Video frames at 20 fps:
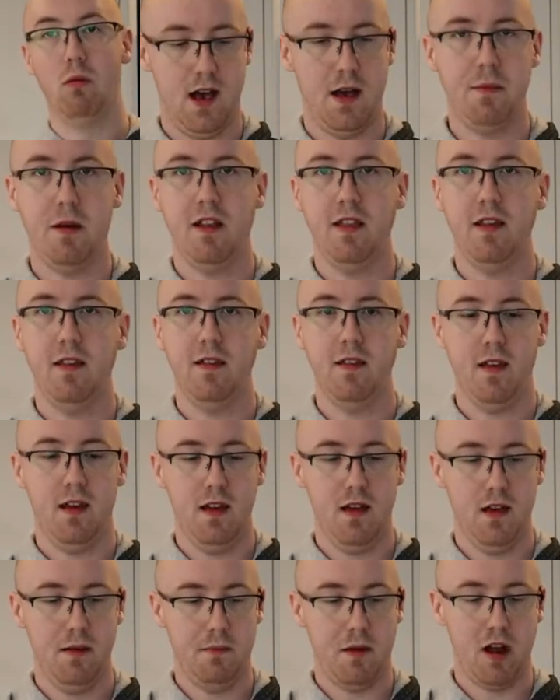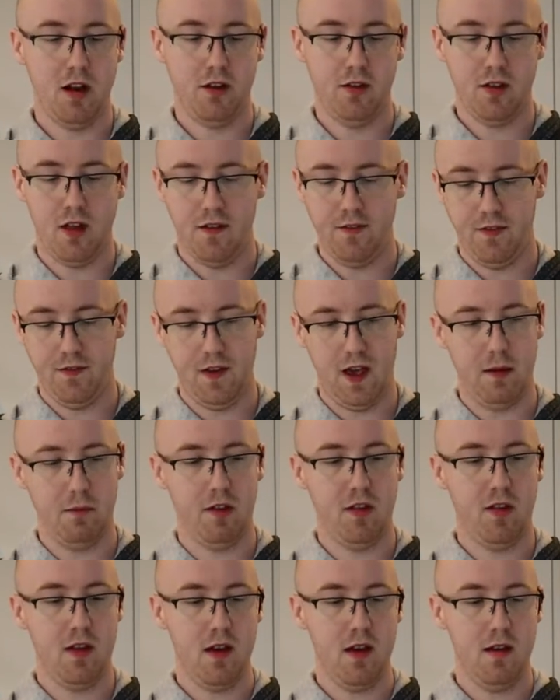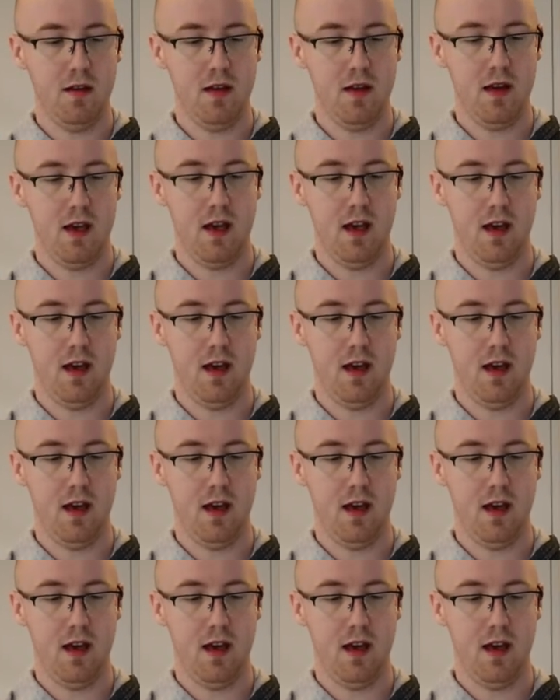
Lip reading: I bought these bottles off of Amazon.